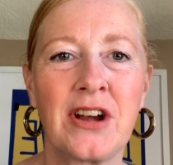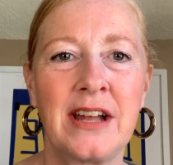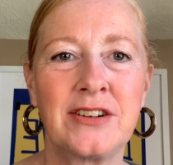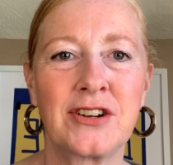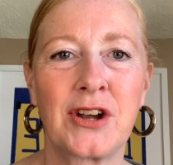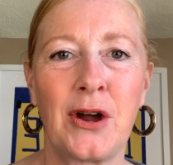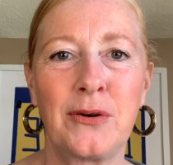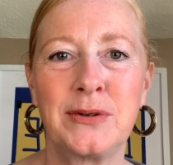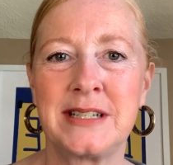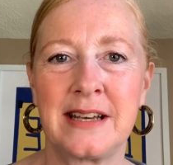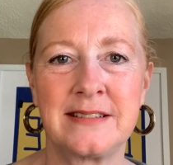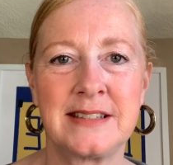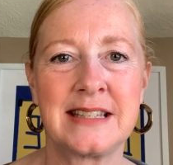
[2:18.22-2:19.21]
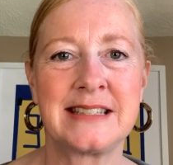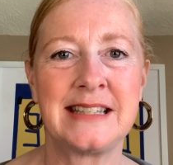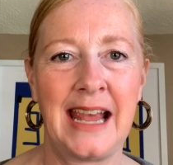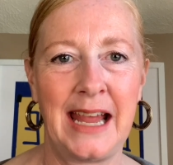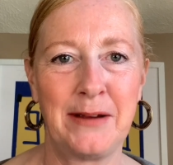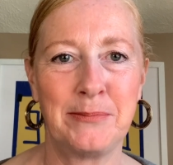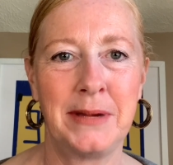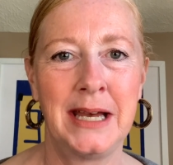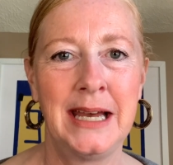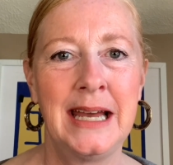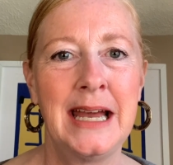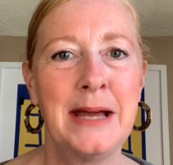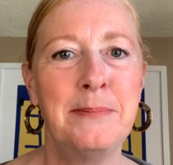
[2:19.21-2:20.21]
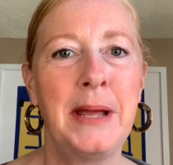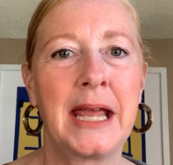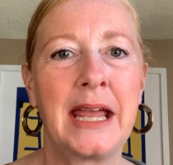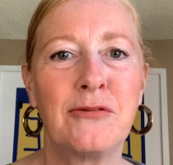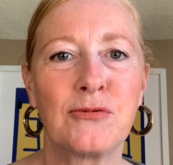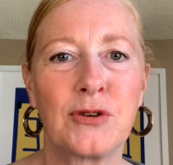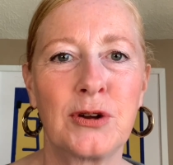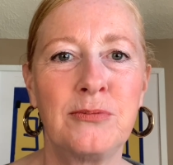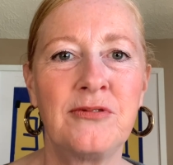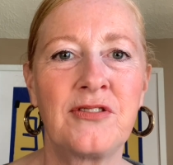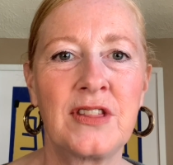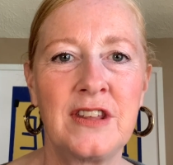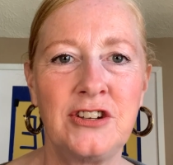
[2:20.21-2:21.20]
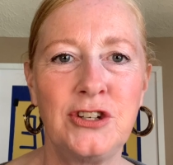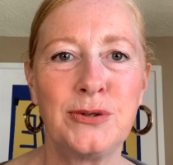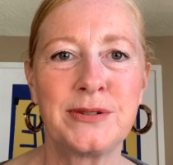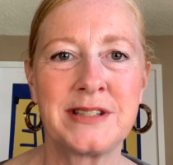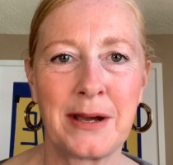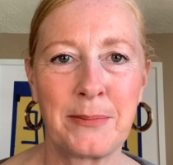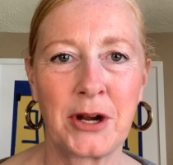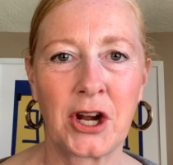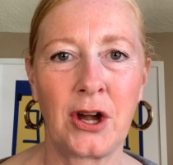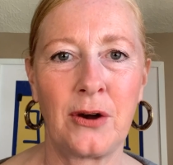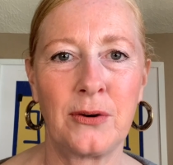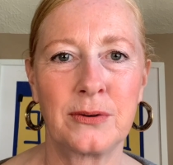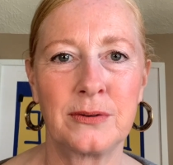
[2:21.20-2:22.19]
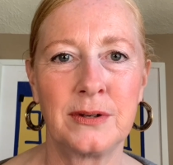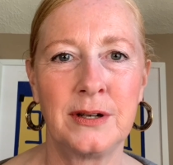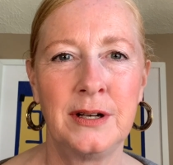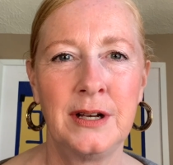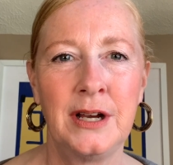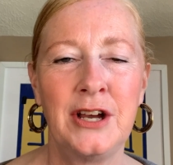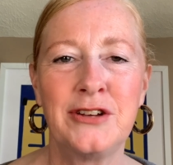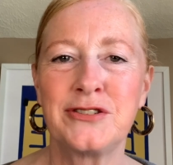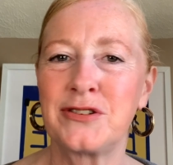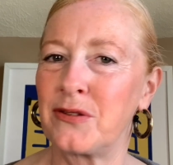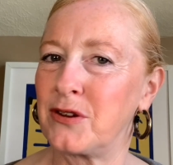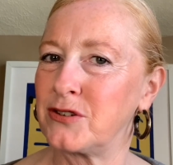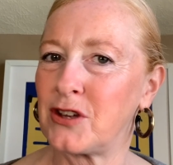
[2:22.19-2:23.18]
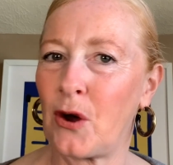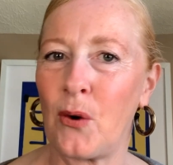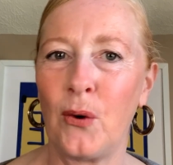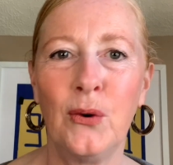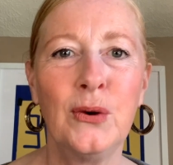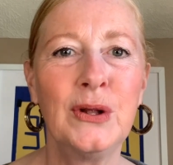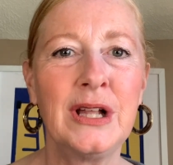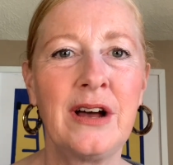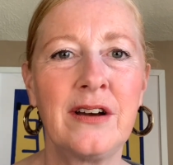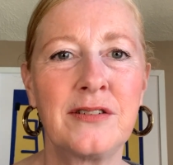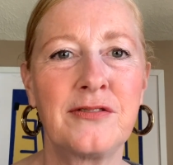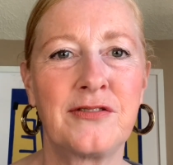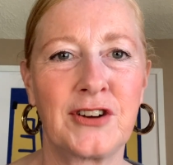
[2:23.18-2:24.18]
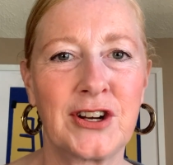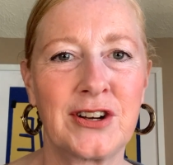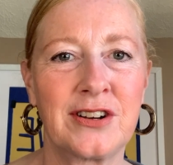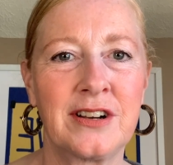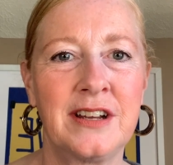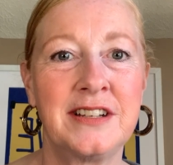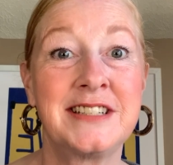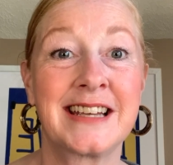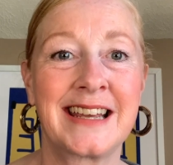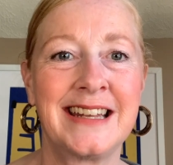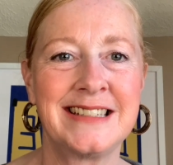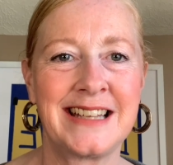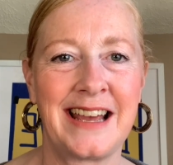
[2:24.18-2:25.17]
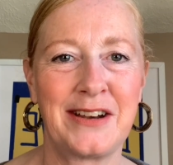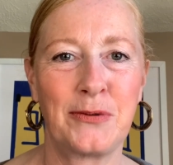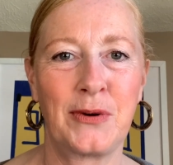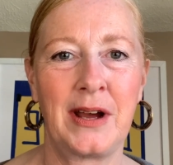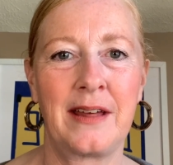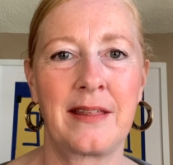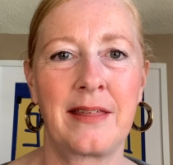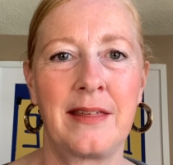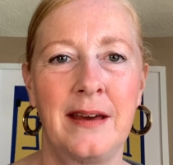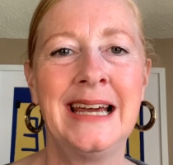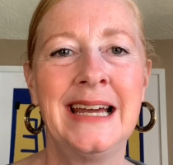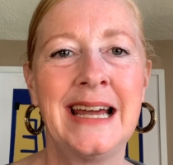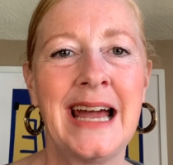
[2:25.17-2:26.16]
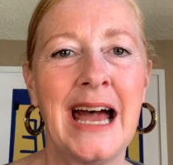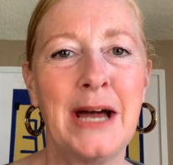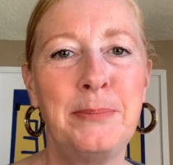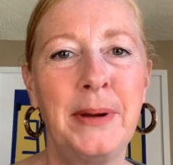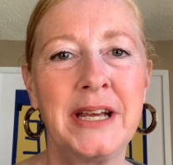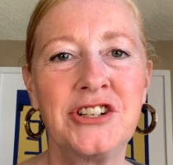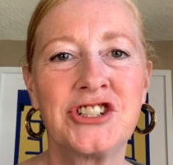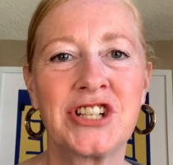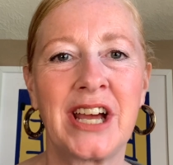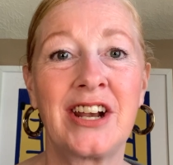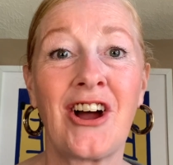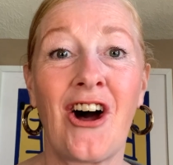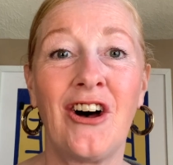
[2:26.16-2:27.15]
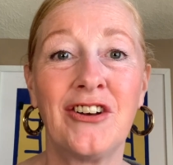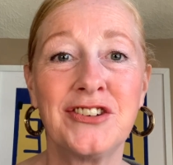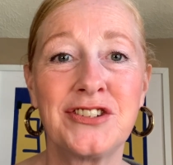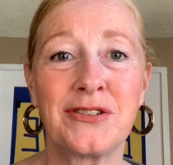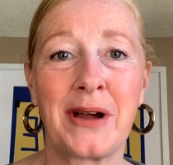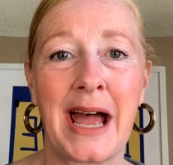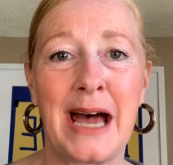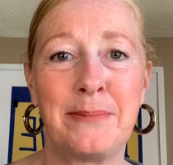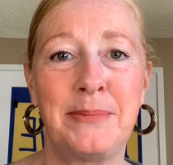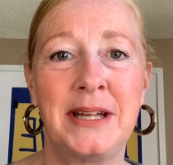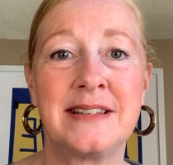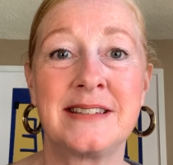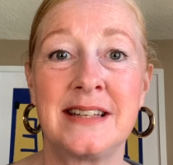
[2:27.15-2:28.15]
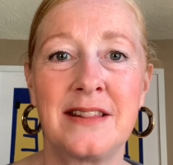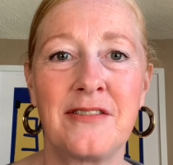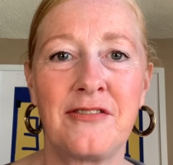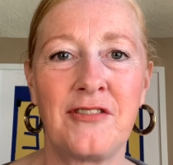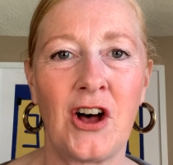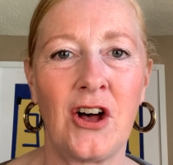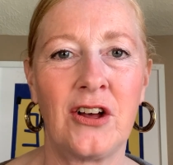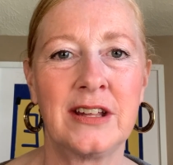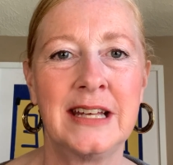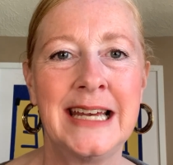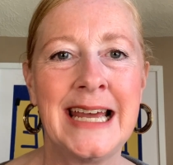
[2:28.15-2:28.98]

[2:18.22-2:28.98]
undercoat does the same, making room for the new summer coat. So there's a whole lot of fur to contend with. A big shed also happens in the fall